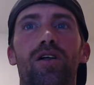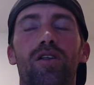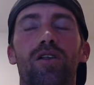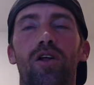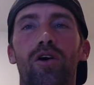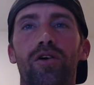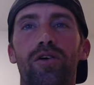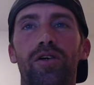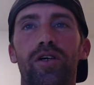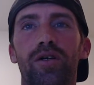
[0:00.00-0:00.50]

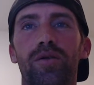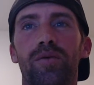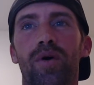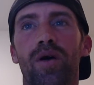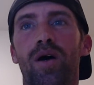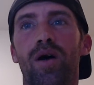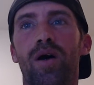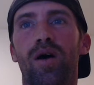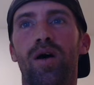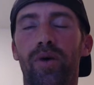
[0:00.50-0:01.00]
login,
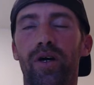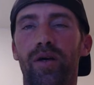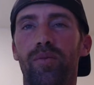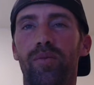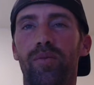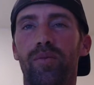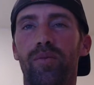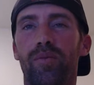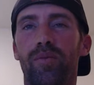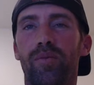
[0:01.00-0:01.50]
but I'm
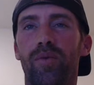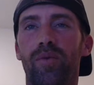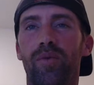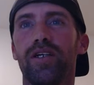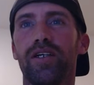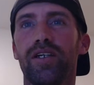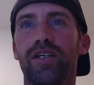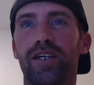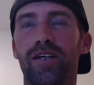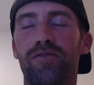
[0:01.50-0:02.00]
also
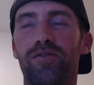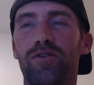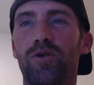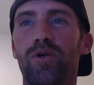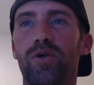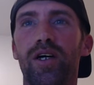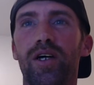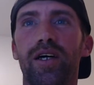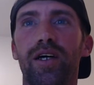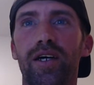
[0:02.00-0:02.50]
gonna give you
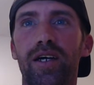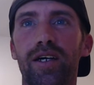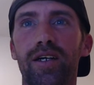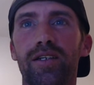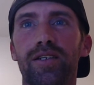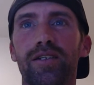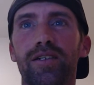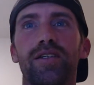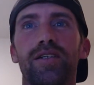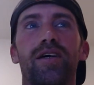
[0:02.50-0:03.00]
a
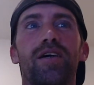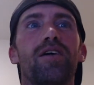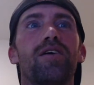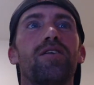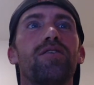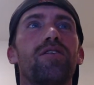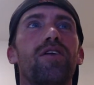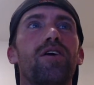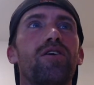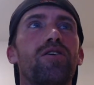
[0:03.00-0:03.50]
hint
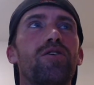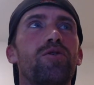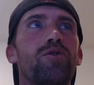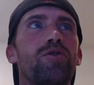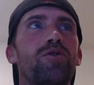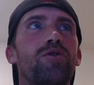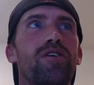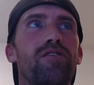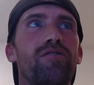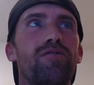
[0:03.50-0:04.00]
that you
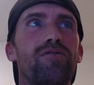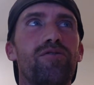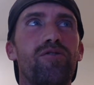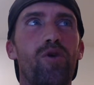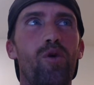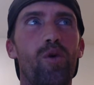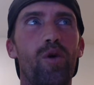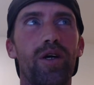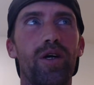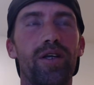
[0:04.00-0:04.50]
could
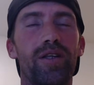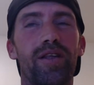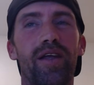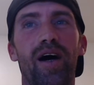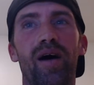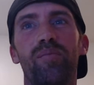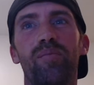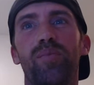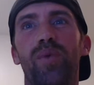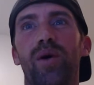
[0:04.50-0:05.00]
avoid
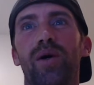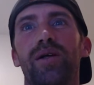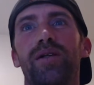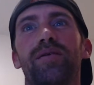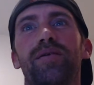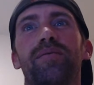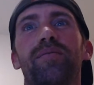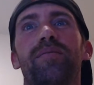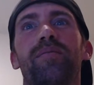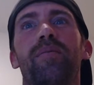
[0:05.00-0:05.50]
that
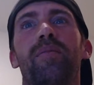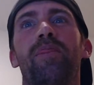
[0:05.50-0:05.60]
button